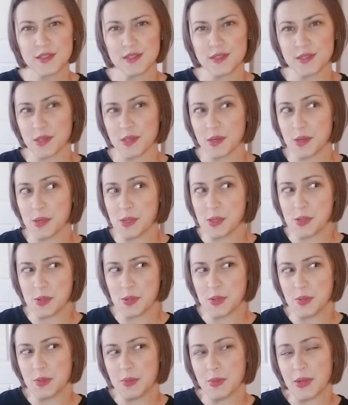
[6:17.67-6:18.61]

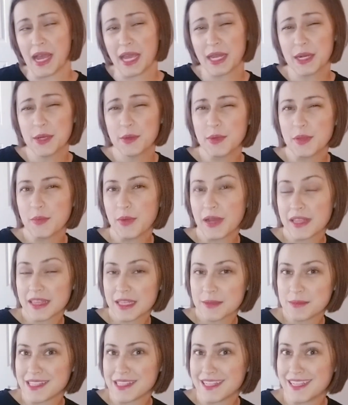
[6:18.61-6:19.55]
So why don't we want them
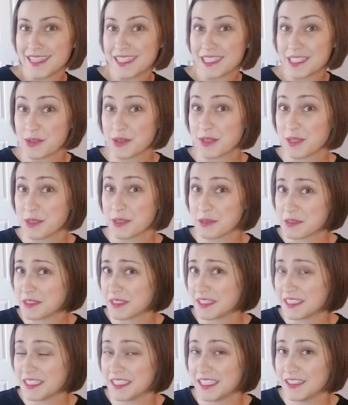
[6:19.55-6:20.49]
sitting too close to
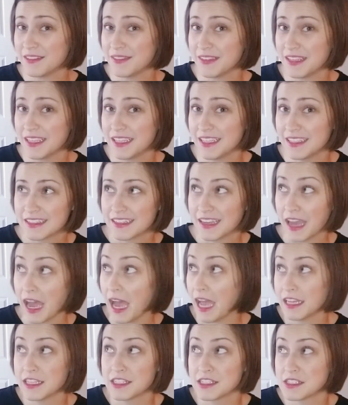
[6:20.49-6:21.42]
the TV?
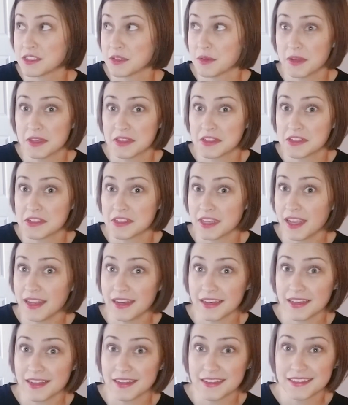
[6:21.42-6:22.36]
I just don't understand
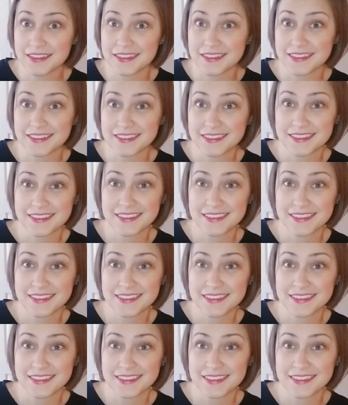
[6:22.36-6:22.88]
it. The